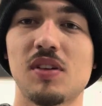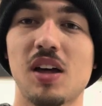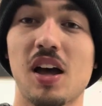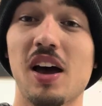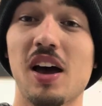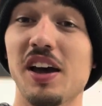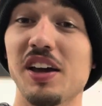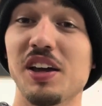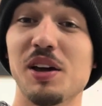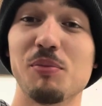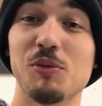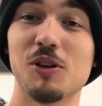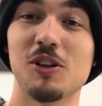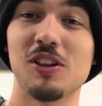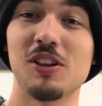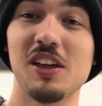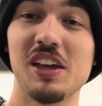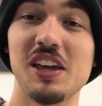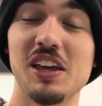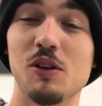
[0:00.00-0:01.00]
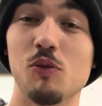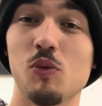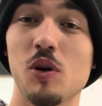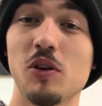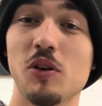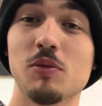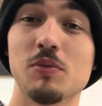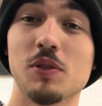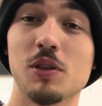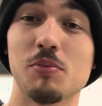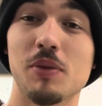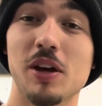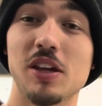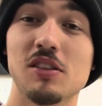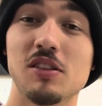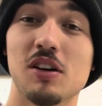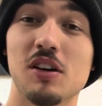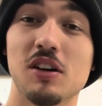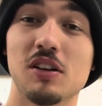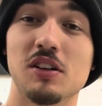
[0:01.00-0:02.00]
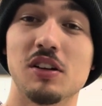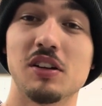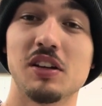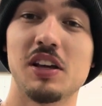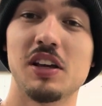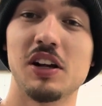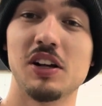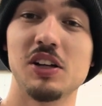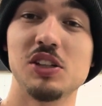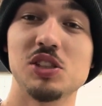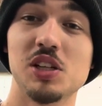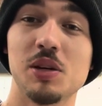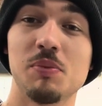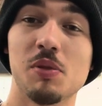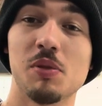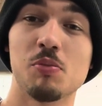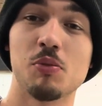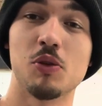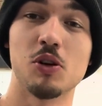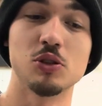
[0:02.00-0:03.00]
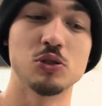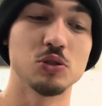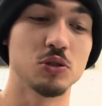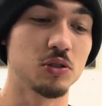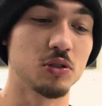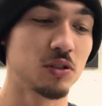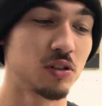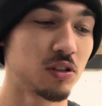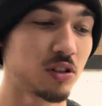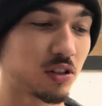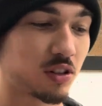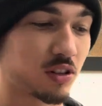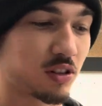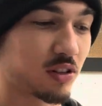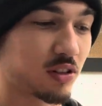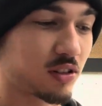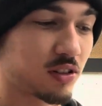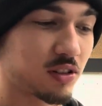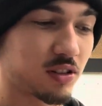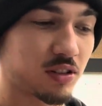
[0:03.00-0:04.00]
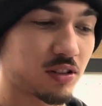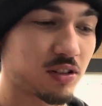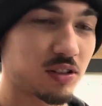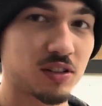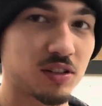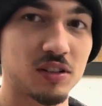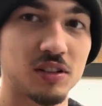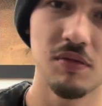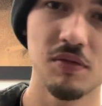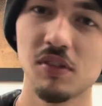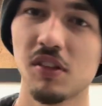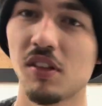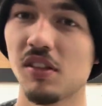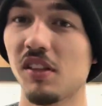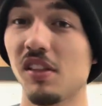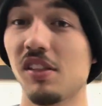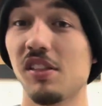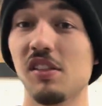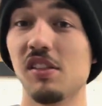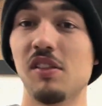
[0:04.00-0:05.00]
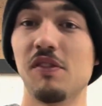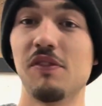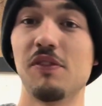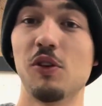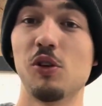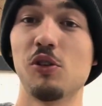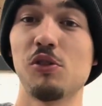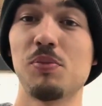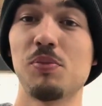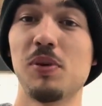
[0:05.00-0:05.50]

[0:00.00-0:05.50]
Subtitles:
Hi, I'm Clay, and welcome to my talk on Kerry James Marshall. This is the first